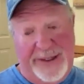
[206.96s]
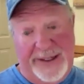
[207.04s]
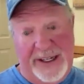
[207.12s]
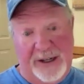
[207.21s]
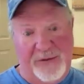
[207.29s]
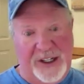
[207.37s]

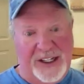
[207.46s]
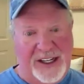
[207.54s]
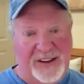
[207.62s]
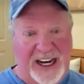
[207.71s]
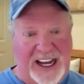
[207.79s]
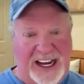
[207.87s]
you know,
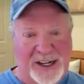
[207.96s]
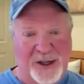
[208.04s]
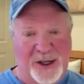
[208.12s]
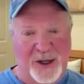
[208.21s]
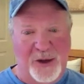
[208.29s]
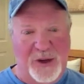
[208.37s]
just in the
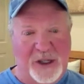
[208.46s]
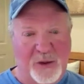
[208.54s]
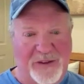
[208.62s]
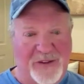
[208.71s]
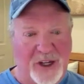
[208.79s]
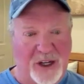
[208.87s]
last two
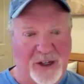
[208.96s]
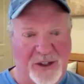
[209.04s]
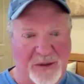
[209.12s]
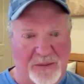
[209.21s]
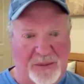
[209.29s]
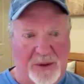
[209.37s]
weeks, we've talked
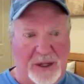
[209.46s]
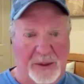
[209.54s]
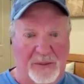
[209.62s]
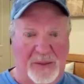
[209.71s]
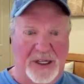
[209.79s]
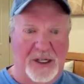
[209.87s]
to
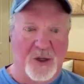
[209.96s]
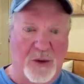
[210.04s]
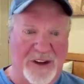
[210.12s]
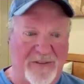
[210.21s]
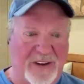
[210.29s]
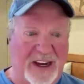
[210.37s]
probably
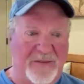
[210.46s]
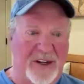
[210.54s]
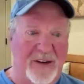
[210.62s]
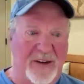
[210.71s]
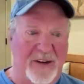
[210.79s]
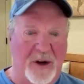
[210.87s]
twenty
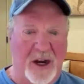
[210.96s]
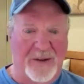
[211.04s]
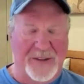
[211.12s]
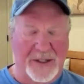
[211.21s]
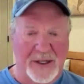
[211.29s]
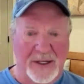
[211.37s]
five different
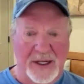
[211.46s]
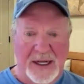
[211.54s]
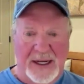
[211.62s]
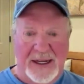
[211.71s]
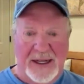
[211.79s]
offices,